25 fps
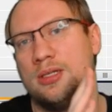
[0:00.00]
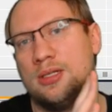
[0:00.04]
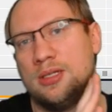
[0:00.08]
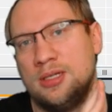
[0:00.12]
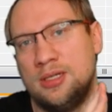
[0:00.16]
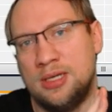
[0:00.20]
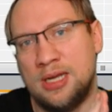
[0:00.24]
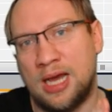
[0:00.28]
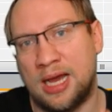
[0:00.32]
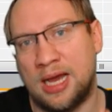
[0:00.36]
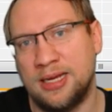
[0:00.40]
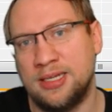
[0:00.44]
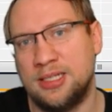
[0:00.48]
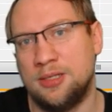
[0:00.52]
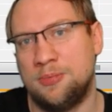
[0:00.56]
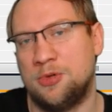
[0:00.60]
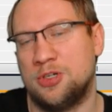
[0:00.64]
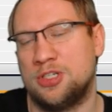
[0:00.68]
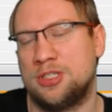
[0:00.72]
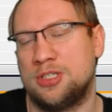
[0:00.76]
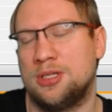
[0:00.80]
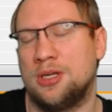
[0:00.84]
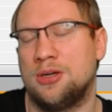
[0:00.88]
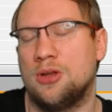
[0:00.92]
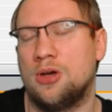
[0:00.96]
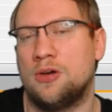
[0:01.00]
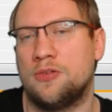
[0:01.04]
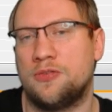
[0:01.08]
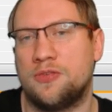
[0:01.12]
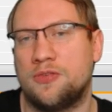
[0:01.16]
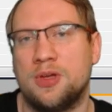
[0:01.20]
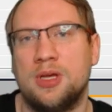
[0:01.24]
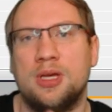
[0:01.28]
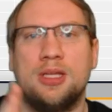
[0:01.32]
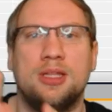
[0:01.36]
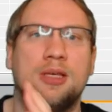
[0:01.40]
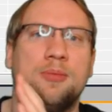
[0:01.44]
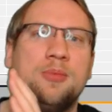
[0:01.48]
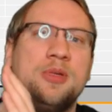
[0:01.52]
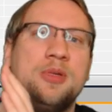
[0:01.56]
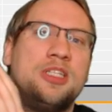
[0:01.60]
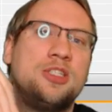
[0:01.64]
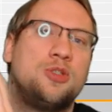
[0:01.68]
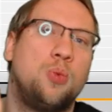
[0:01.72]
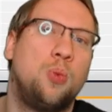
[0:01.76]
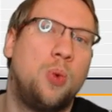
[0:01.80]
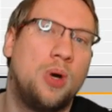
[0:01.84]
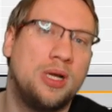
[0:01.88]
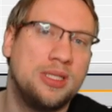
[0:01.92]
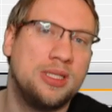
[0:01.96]
90% off. That means
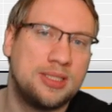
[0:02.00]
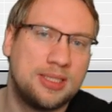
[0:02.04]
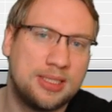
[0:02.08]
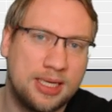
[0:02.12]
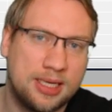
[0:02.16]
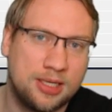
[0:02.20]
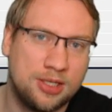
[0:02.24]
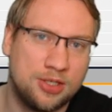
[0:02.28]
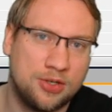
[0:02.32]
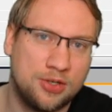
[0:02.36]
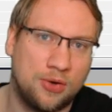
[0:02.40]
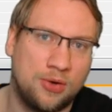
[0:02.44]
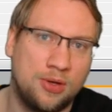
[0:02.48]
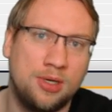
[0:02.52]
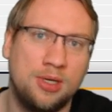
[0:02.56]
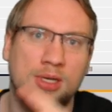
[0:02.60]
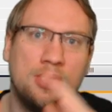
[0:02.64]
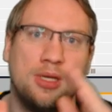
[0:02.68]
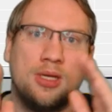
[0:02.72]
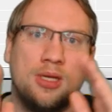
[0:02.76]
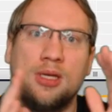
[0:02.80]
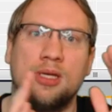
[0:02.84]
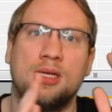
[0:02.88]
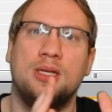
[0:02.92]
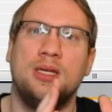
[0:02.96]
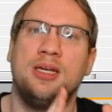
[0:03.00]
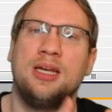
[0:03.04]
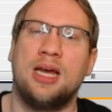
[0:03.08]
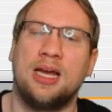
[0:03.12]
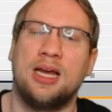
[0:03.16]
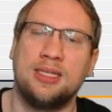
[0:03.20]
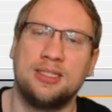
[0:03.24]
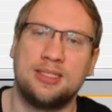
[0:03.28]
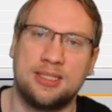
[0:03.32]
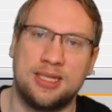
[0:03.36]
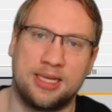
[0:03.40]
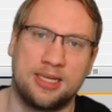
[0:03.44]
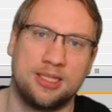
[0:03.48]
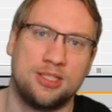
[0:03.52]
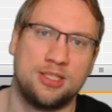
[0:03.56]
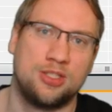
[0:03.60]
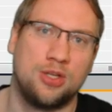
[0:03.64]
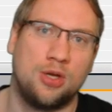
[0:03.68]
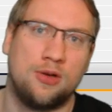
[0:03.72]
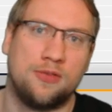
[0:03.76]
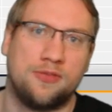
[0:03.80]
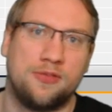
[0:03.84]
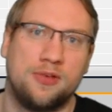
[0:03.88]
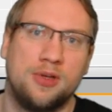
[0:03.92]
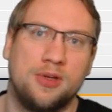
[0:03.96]
1 second on, 9 seconds
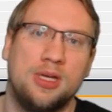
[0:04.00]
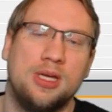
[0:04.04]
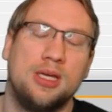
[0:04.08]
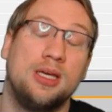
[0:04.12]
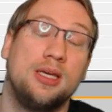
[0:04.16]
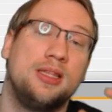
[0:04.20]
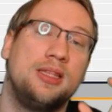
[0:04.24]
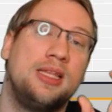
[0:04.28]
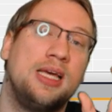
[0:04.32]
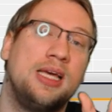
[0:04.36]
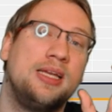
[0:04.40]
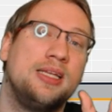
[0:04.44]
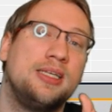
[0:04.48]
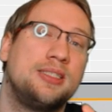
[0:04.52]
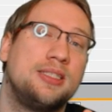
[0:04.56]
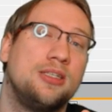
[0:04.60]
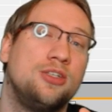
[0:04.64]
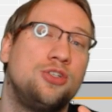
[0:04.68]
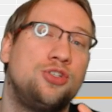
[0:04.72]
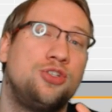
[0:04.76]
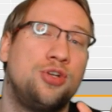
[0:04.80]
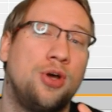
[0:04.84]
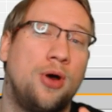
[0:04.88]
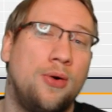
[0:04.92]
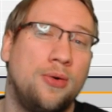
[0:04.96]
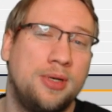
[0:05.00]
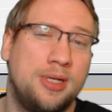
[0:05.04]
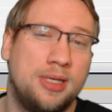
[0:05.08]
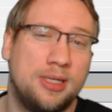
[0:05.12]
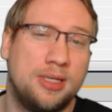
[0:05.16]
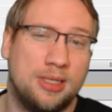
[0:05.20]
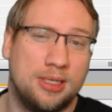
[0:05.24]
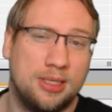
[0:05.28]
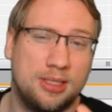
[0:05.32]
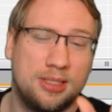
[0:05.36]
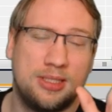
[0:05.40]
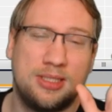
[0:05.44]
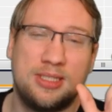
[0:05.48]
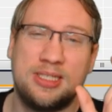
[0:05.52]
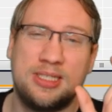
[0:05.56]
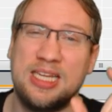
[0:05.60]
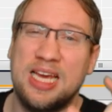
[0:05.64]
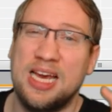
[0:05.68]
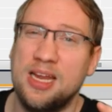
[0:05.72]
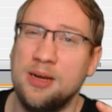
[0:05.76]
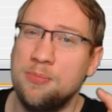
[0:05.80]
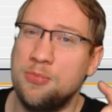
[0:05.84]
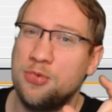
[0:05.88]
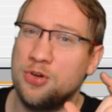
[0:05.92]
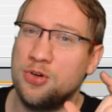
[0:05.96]
off. That is in total
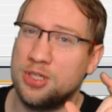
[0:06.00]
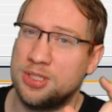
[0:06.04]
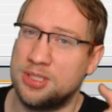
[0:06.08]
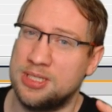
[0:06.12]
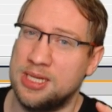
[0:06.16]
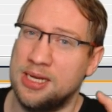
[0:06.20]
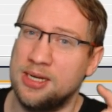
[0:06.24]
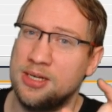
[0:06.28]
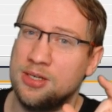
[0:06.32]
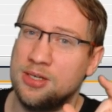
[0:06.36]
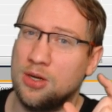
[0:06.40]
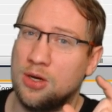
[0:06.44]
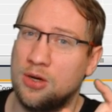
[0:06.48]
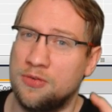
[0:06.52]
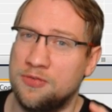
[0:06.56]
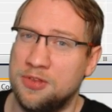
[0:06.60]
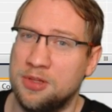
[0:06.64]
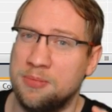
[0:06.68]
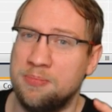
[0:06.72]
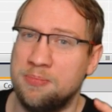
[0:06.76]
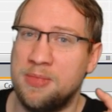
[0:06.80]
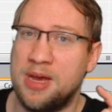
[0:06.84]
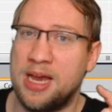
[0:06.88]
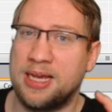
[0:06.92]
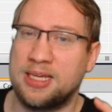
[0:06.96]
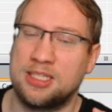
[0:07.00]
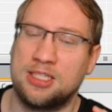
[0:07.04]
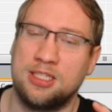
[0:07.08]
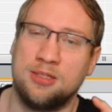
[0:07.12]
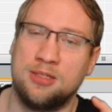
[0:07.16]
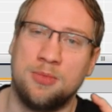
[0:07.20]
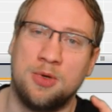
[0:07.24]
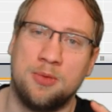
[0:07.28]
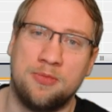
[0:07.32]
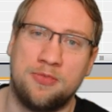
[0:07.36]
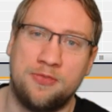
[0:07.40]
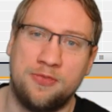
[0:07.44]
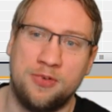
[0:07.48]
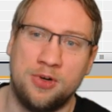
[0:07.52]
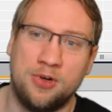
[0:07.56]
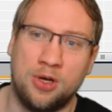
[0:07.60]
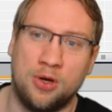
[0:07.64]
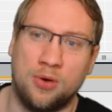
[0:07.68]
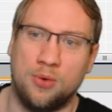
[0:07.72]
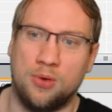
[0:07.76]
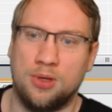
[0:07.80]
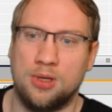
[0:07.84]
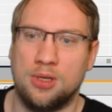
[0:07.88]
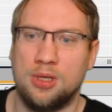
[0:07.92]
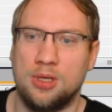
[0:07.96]
10% of the maximum
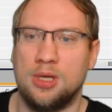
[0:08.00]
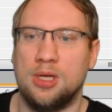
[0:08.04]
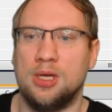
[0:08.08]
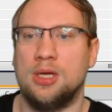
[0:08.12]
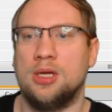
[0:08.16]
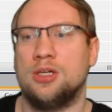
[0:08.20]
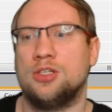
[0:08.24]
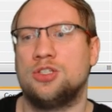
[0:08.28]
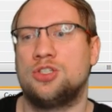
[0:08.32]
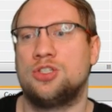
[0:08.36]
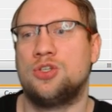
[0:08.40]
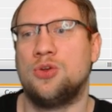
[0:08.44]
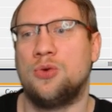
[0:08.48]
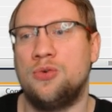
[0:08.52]
flow. So